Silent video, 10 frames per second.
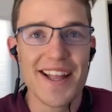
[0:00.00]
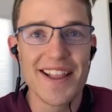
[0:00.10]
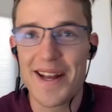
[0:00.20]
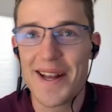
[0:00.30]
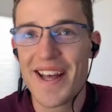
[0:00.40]

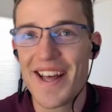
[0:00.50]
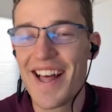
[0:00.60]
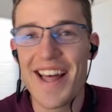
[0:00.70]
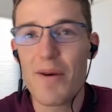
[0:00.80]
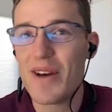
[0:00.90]
Like,
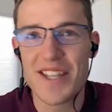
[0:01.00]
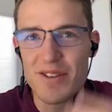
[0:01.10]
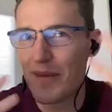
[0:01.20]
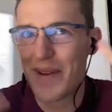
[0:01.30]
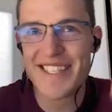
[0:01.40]
uh, is there
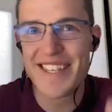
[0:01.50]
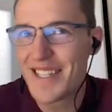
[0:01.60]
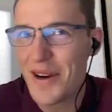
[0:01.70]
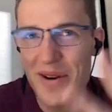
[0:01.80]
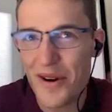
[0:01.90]
some inside
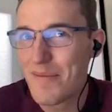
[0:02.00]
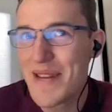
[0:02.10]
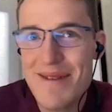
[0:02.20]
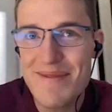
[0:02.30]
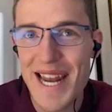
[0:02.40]
joke or
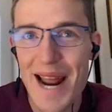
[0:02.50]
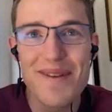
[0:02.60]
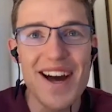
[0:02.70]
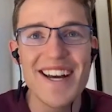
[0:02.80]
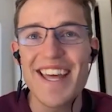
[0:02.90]
meme that I'm
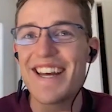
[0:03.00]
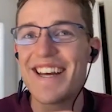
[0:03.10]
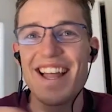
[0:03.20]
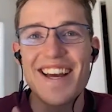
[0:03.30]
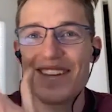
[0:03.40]
not getting?
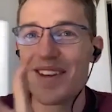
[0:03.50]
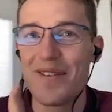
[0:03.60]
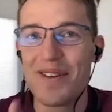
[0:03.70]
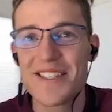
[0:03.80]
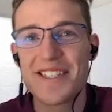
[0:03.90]
Like, you know,
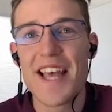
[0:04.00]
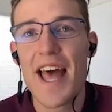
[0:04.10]
what is this?